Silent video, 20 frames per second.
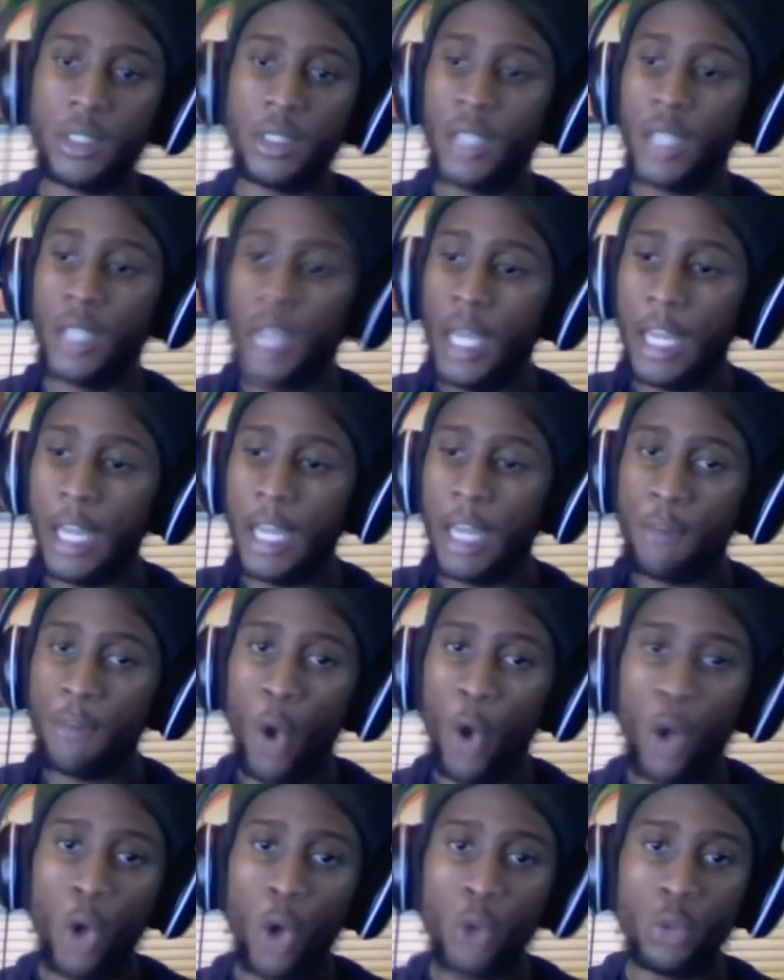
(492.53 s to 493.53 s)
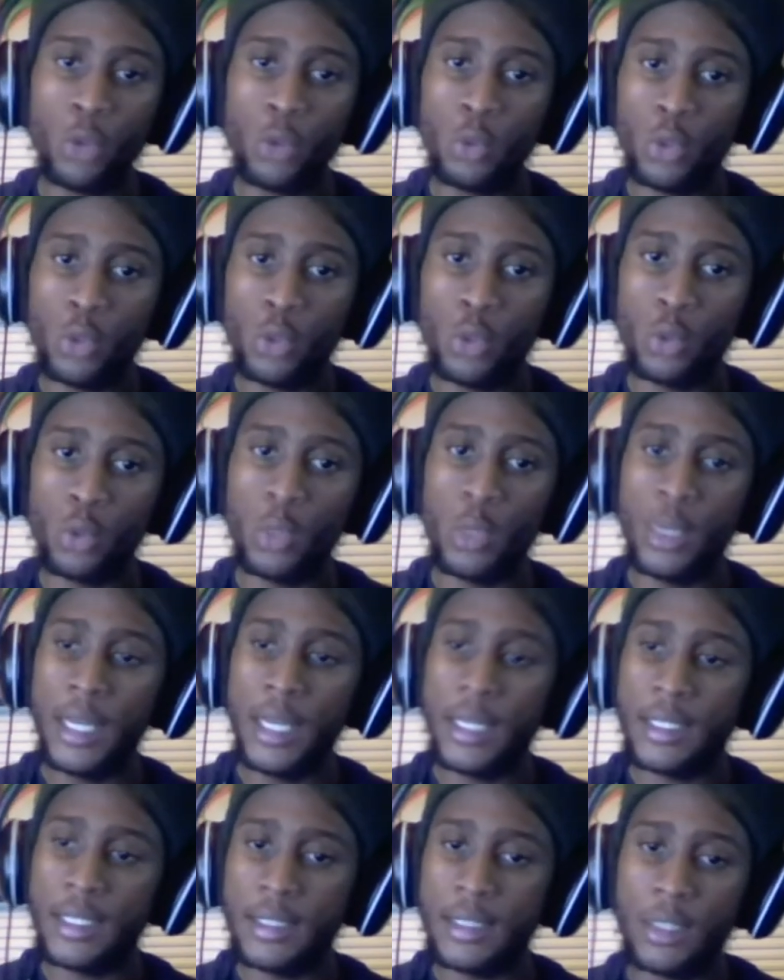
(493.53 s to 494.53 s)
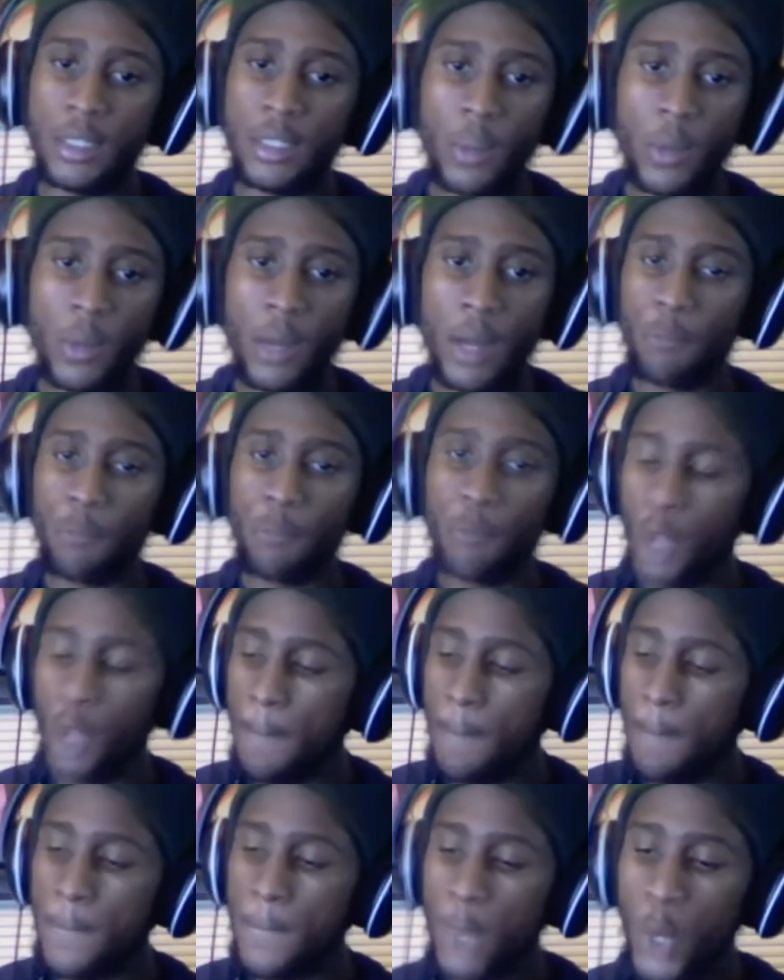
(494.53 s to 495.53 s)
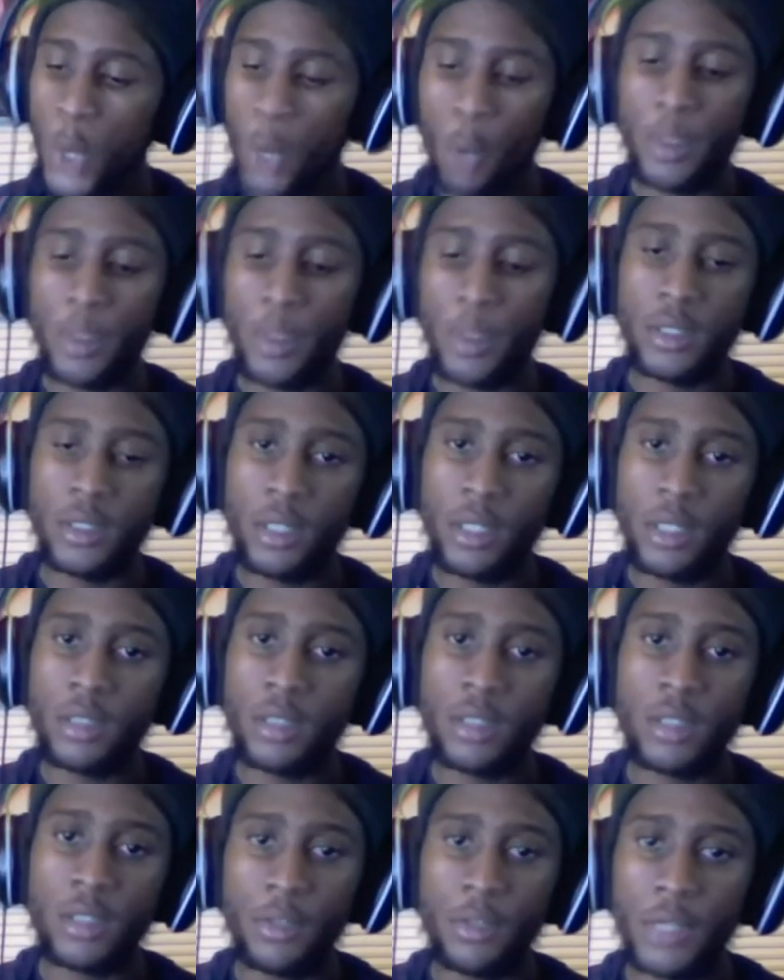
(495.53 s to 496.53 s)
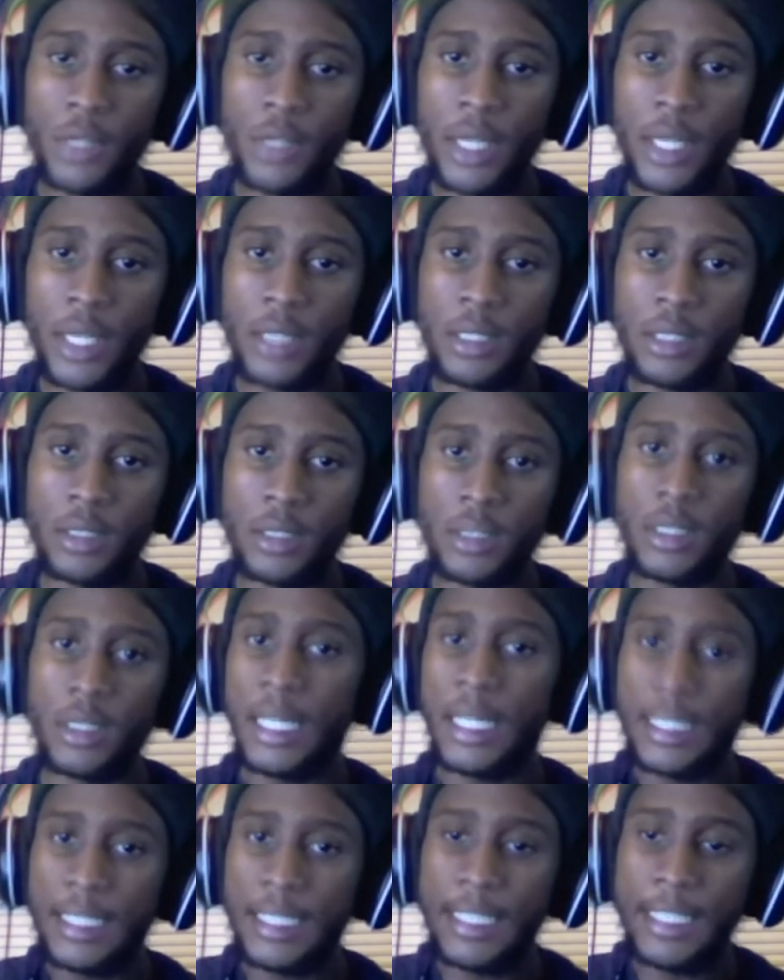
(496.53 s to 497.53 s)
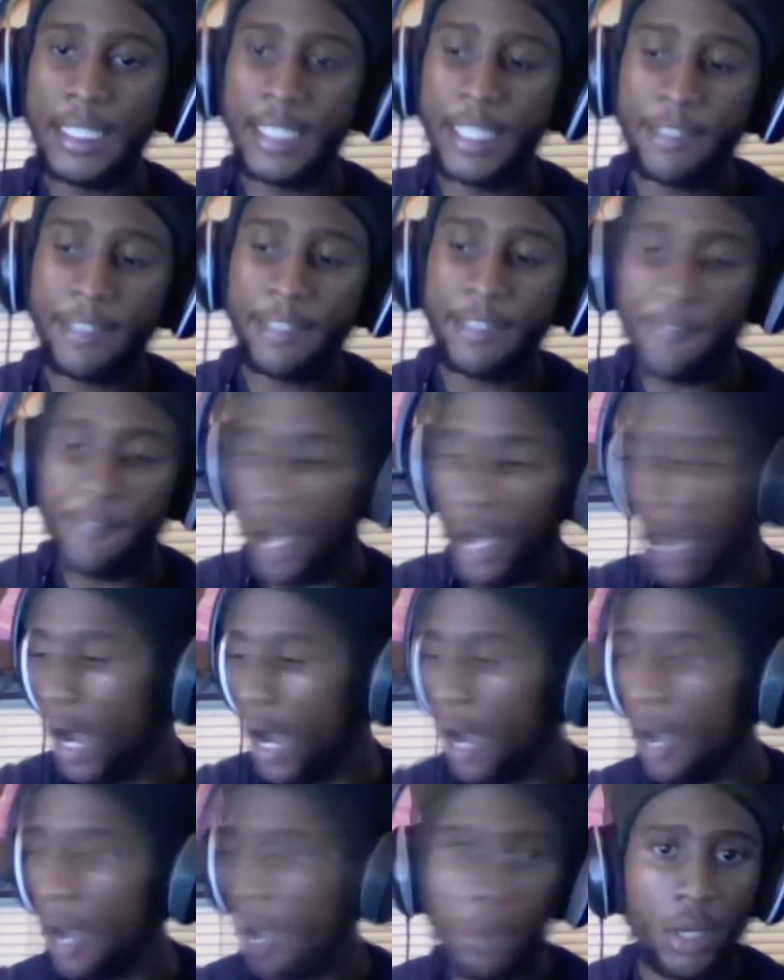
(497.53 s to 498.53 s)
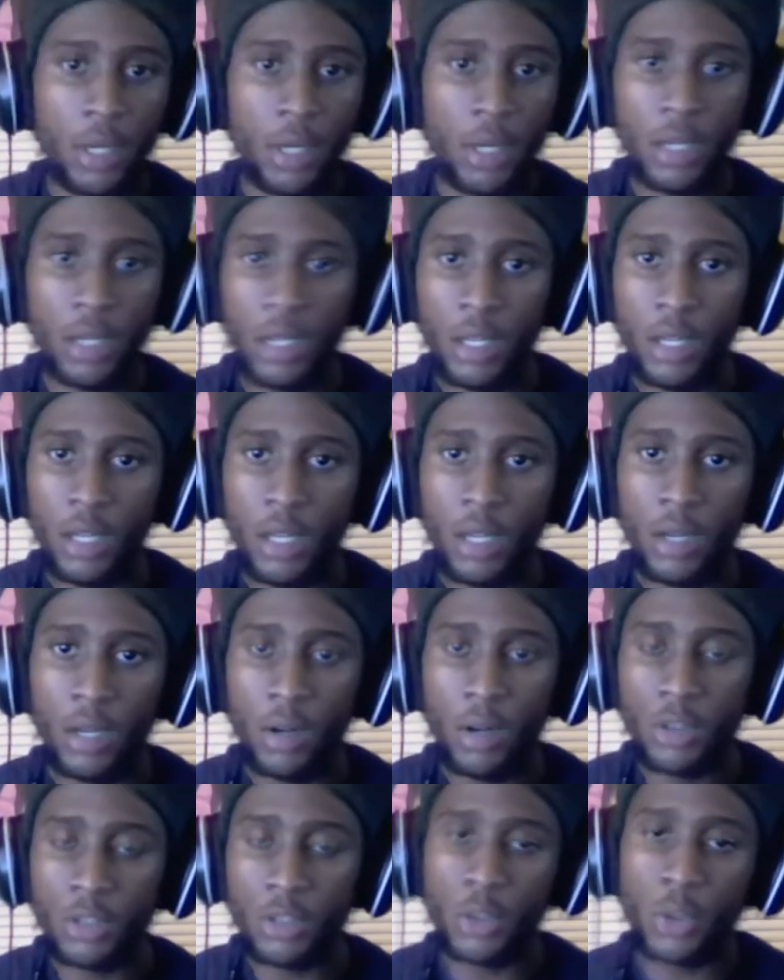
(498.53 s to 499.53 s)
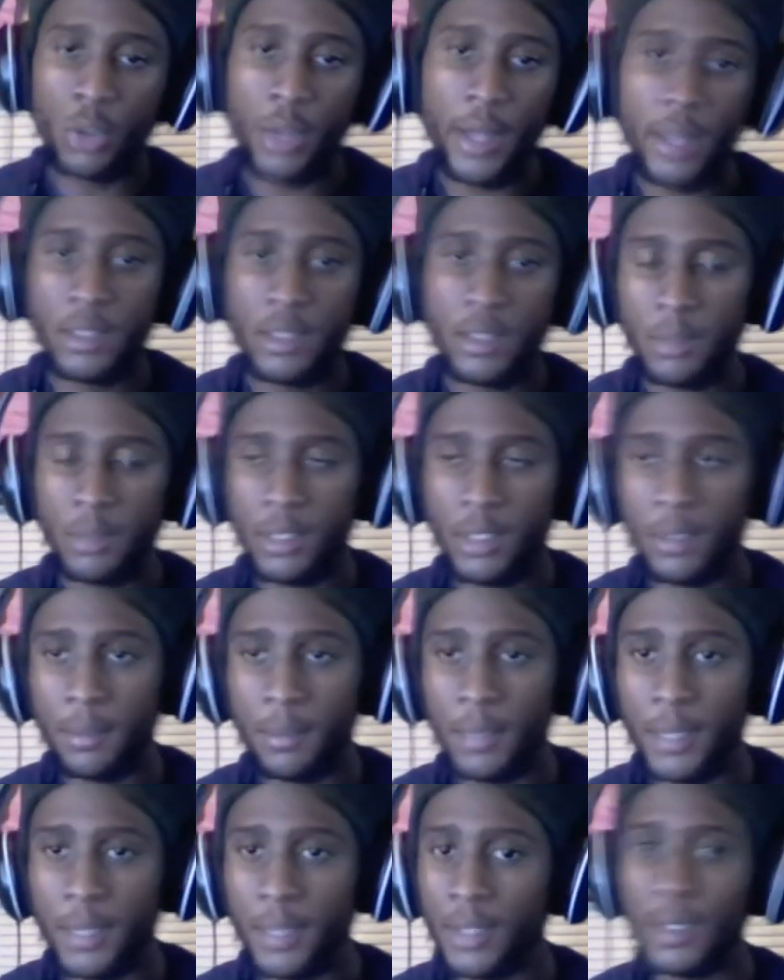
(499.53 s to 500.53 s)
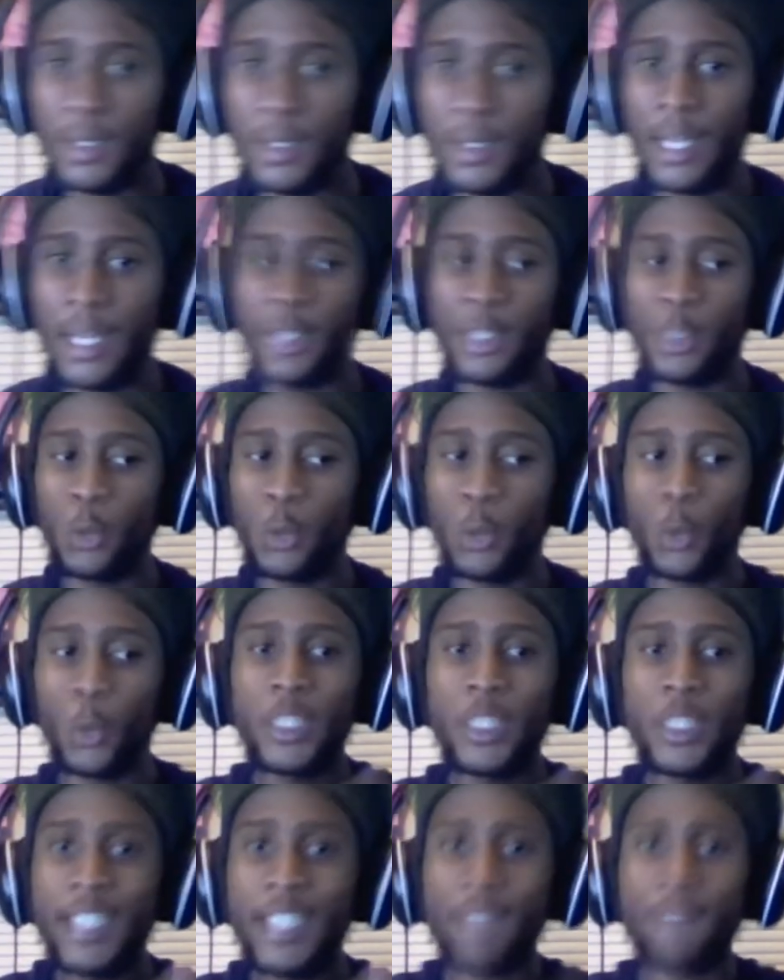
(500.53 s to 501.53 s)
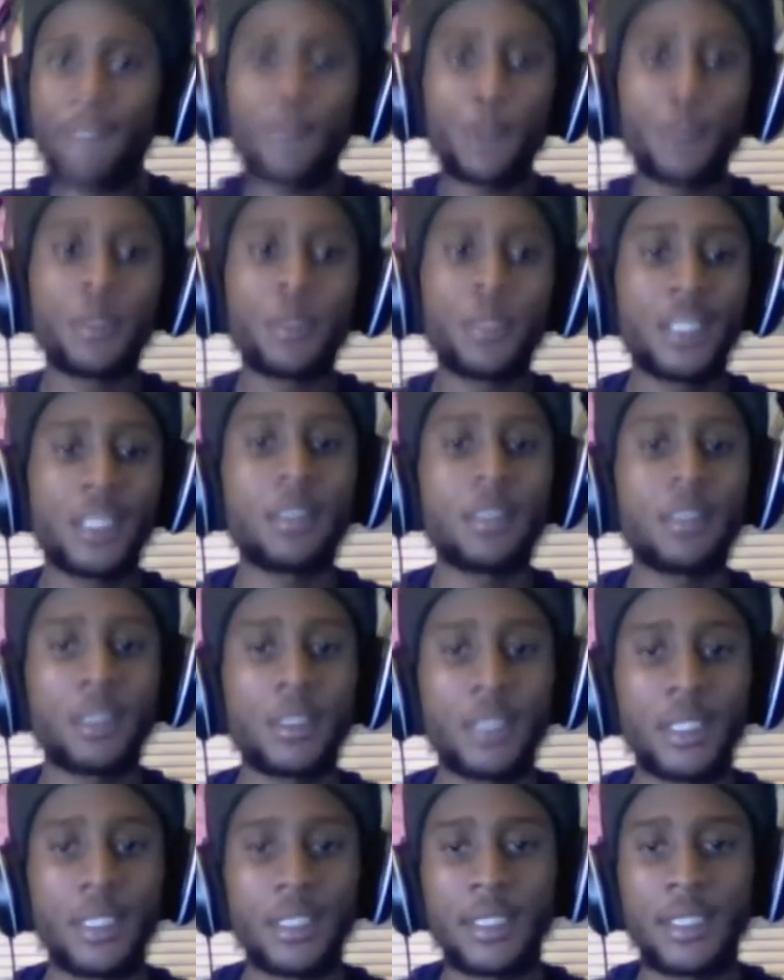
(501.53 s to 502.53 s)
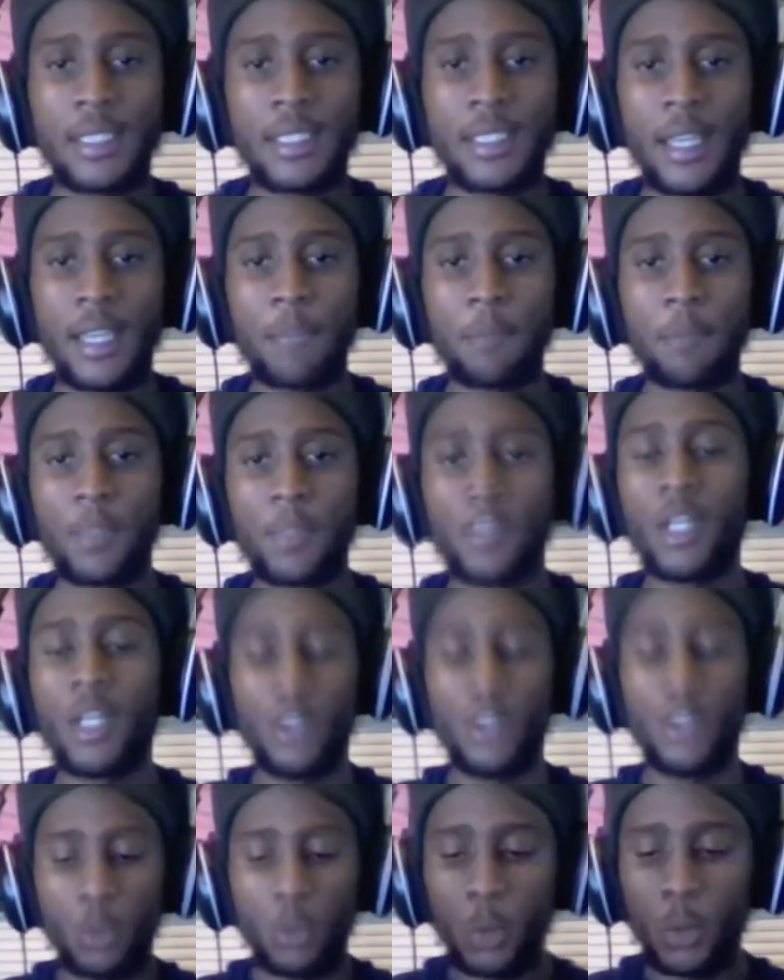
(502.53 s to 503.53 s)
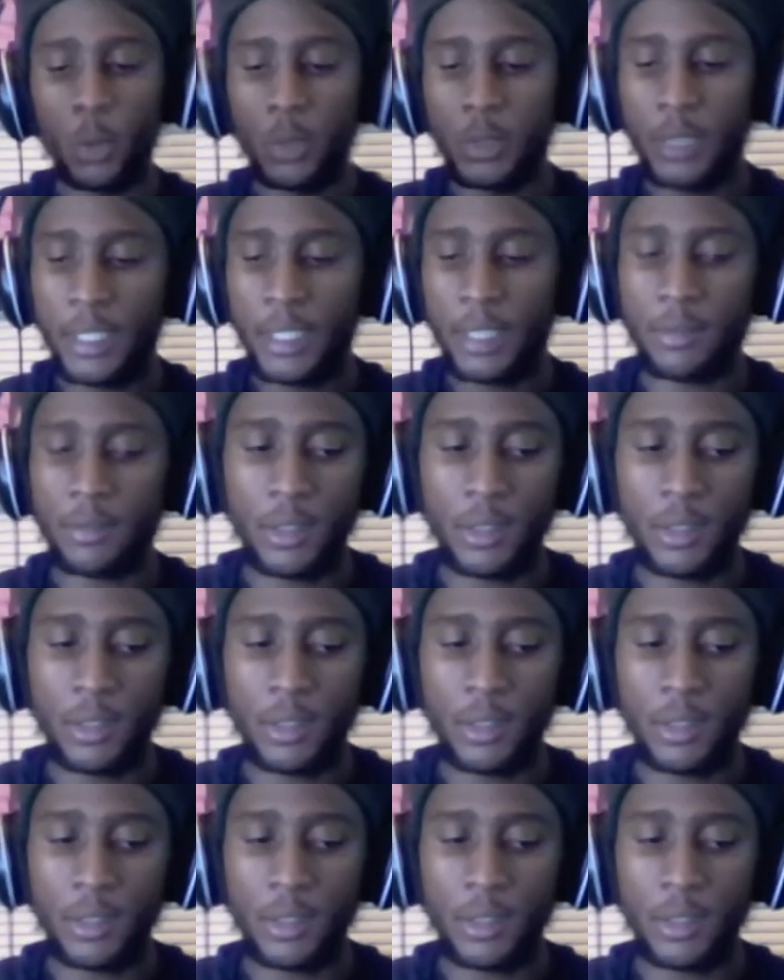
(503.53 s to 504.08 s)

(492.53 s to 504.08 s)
if all you do is sit around, mope, tell yourself you're not good, give up on trying to become better. Like, you will never become good at this game. You will never.